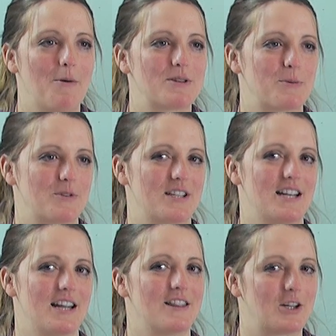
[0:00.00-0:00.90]
was supposed to
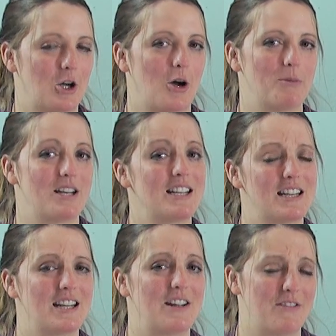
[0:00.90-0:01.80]
get the common,
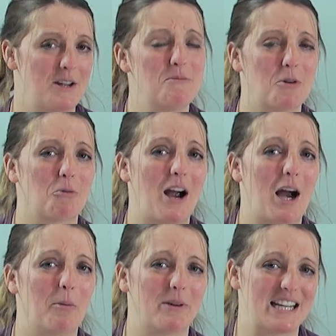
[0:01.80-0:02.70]
give him the
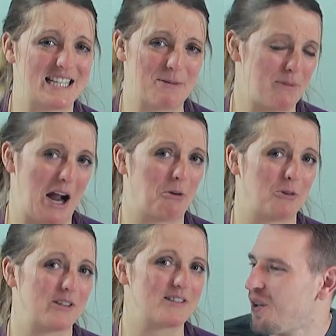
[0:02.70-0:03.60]
rare, but I did it
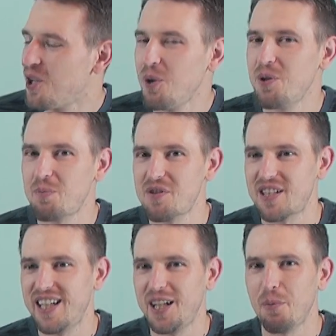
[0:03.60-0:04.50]
backwards. No. You were supposed
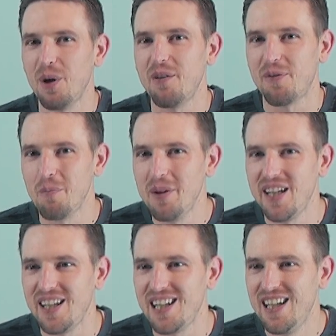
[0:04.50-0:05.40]
to get a rare from
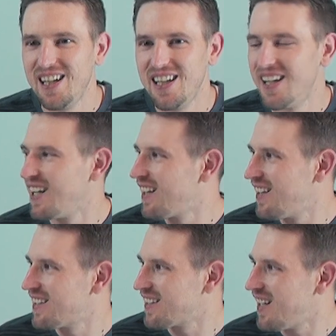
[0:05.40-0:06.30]
me and collect a